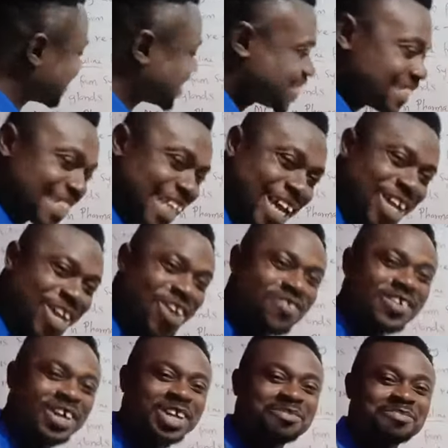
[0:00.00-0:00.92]
Thank you very
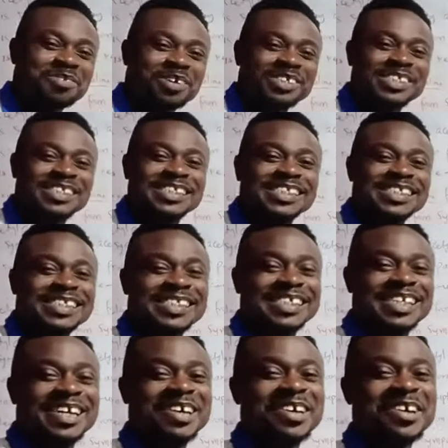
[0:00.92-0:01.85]
much
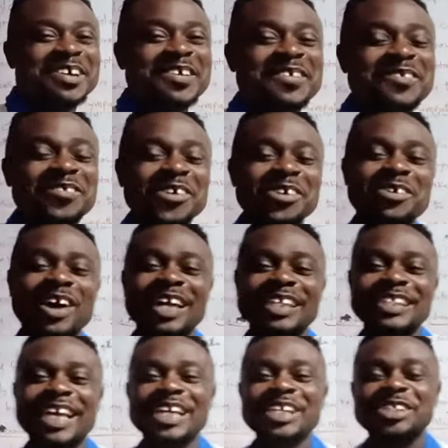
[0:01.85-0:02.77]
for your
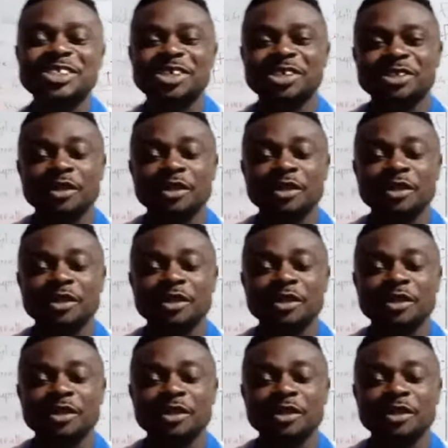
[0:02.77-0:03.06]
attention.